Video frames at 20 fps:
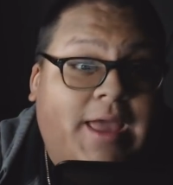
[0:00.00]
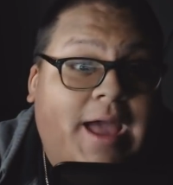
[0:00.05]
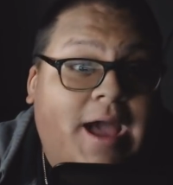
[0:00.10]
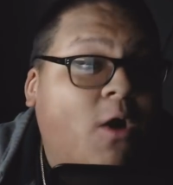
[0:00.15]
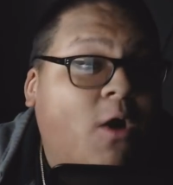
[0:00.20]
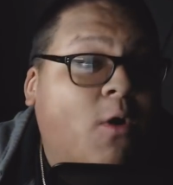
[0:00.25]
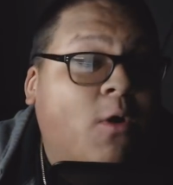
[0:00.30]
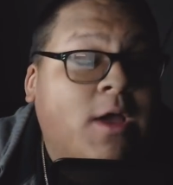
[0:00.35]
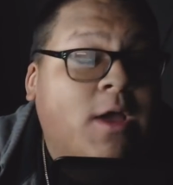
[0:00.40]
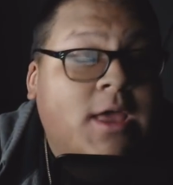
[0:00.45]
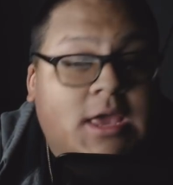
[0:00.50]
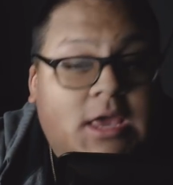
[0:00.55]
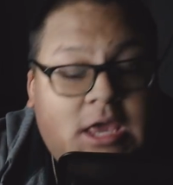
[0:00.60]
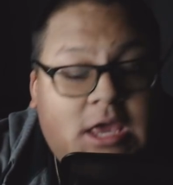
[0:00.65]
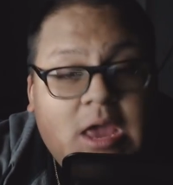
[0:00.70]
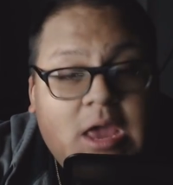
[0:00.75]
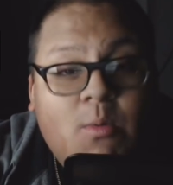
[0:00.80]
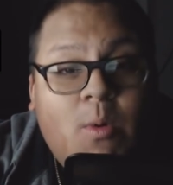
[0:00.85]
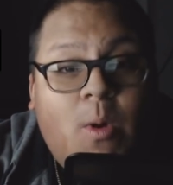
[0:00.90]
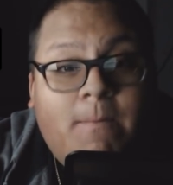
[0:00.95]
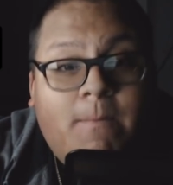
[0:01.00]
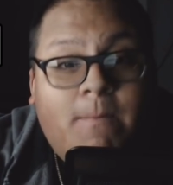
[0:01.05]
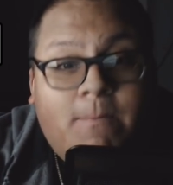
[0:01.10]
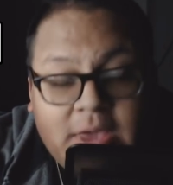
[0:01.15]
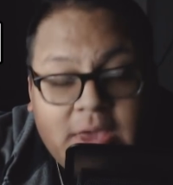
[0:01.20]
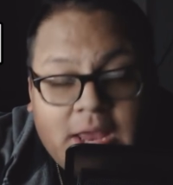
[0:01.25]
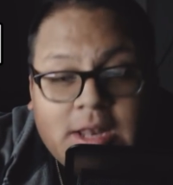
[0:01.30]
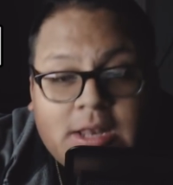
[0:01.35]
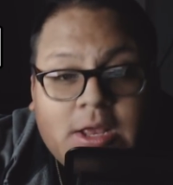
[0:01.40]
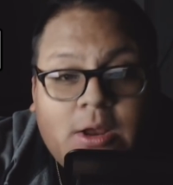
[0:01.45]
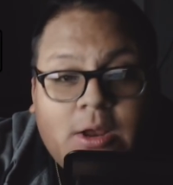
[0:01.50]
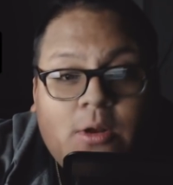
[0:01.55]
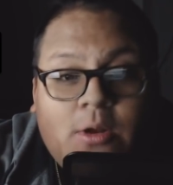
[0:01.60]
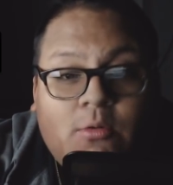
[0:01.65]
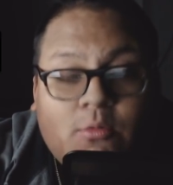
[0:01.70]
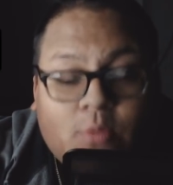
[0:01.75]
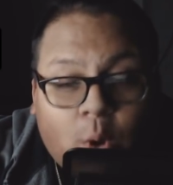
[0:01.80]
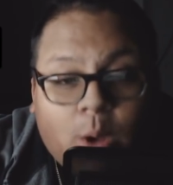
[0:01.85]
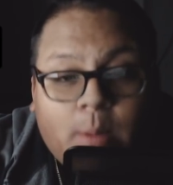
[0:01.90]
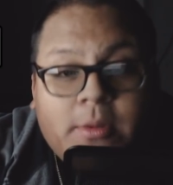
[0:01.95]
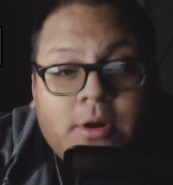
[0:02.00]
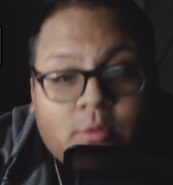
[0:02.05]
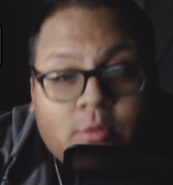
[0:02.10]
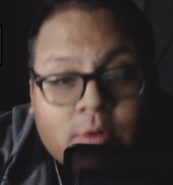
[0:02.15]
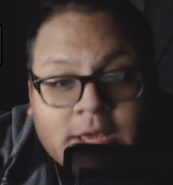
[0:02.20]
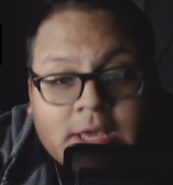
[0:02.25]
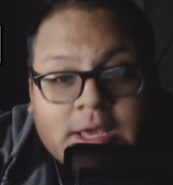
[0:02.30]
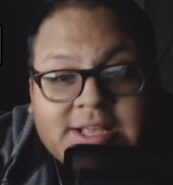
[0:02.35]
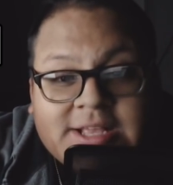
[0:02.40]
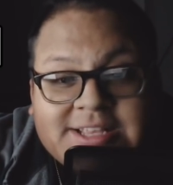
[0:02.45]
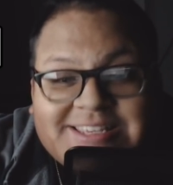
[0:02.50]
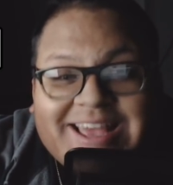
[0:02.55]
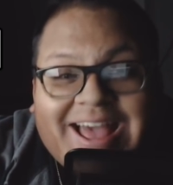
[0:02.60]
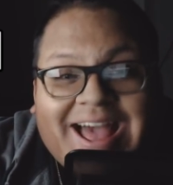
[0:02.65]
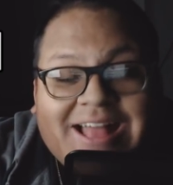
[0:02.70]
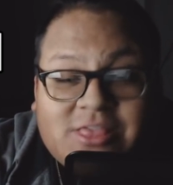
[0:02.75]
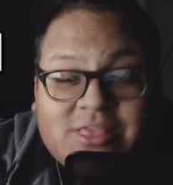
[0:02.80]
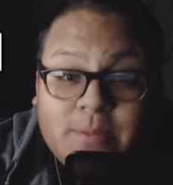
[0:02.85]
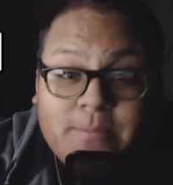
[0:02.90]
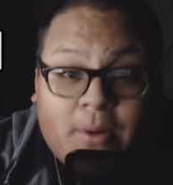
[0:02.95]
how he will beat Roman Reigns at the